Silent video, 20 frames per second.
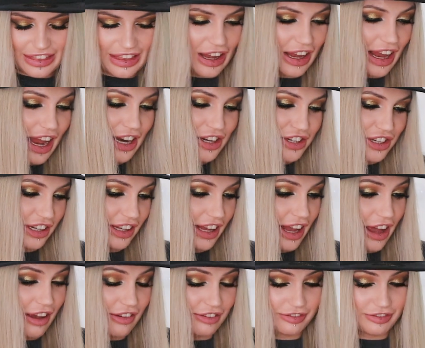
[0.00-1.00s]
I actually
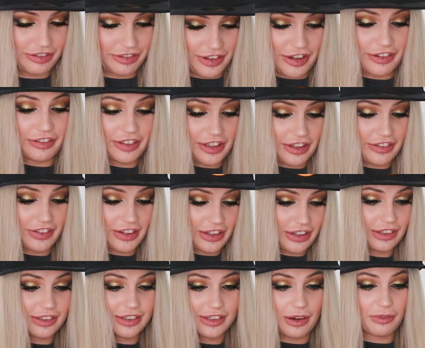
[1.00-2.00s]
have 50 of
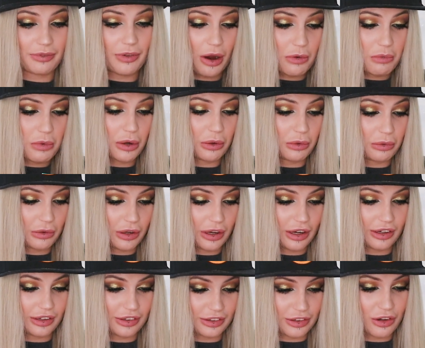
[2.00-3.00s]
these. I will
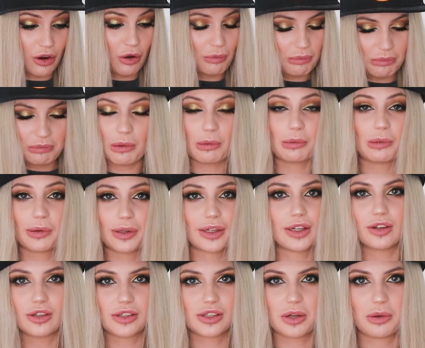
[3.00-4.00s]
probably
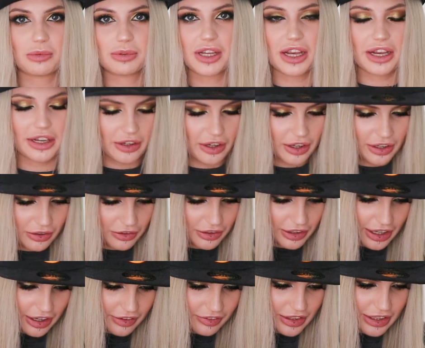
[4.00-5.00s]
not stop saying I
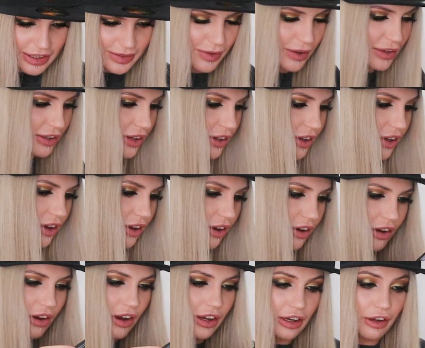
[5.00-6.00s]
already have these, but
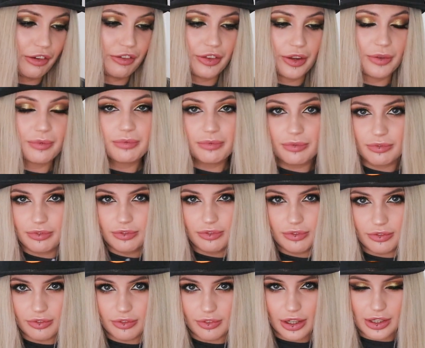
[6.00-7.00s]
I love them.
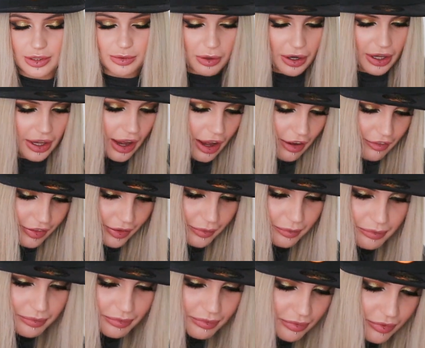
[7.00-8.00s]
That's why I have
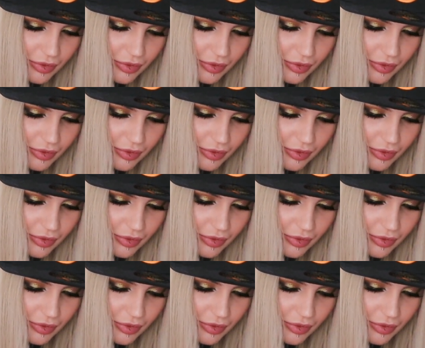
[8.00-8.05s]
them.